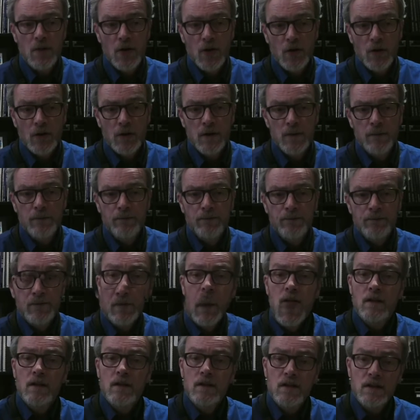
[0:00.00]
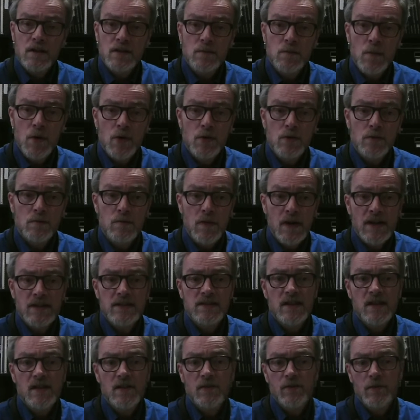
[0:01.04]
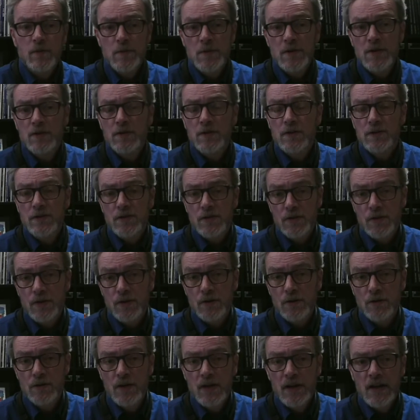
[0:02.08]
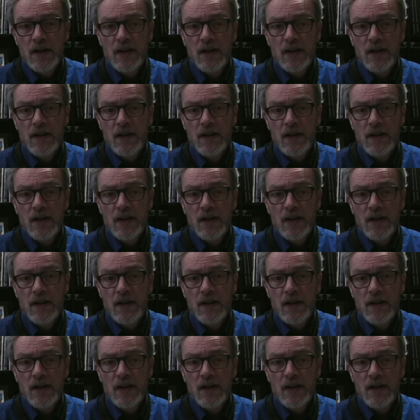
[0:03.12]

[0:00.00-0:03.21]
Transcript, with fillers: mode. This mode might sound familiar to you,